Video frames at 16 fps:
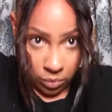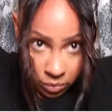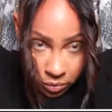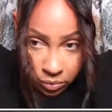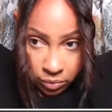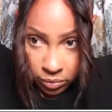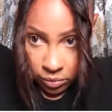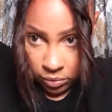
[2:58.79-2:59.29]

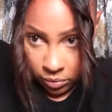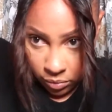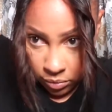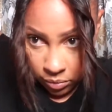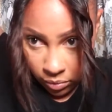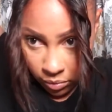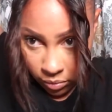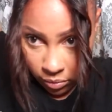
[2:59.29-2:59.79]
But
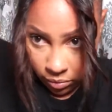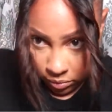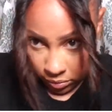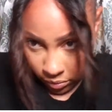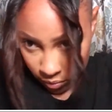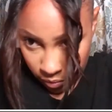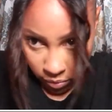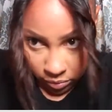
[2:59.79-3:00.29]
I just kept
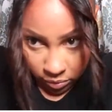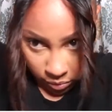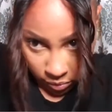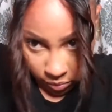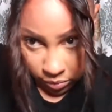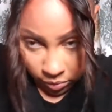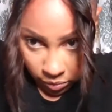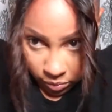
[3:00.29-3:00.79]
it
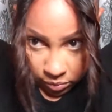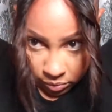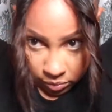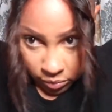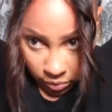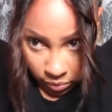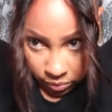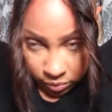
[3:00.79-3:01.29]
simple, and I'm
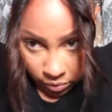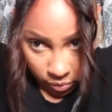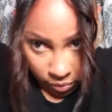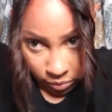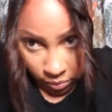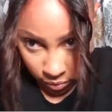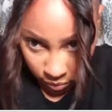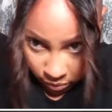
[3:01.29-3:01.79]
just
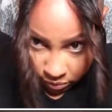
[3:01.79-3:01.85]
placing a